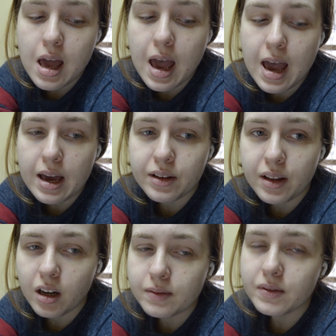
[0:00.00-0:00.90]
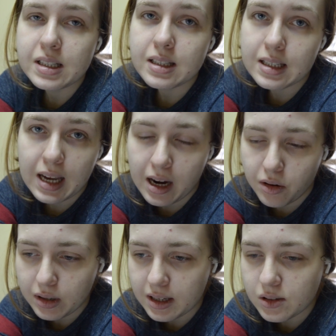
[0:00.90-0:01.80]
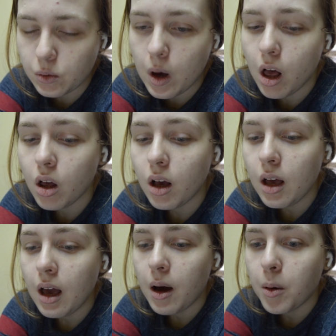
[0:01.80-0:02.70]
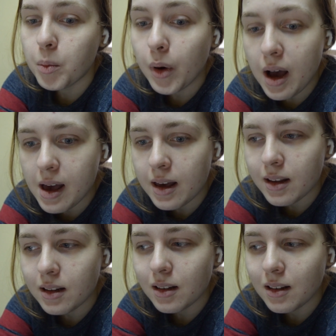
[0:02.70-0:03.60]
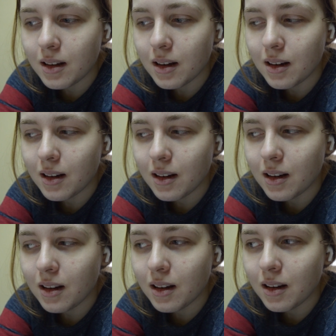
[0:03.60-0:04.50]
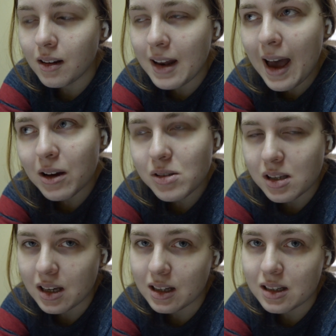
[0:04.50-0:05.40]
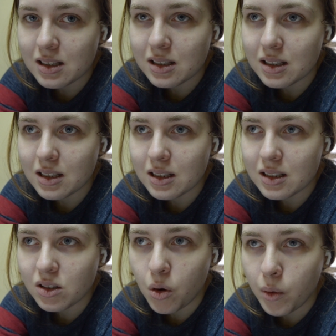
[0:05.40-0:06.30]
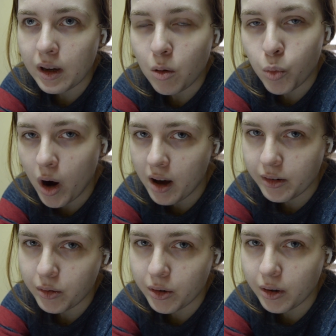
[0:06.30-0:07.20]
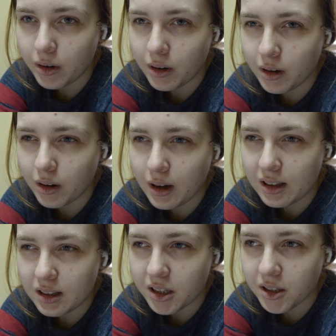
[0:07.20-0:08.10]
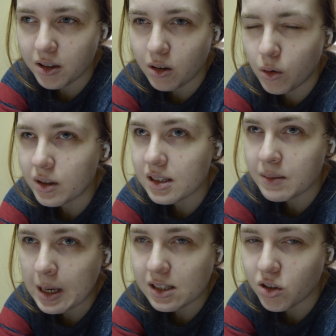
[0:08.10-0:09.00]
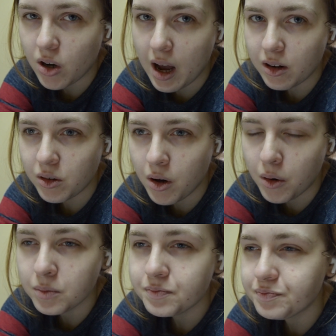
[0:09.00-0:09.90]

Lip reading: And they convinced Karen as well. But now Six is going abroad for a year or a semester, I don't know.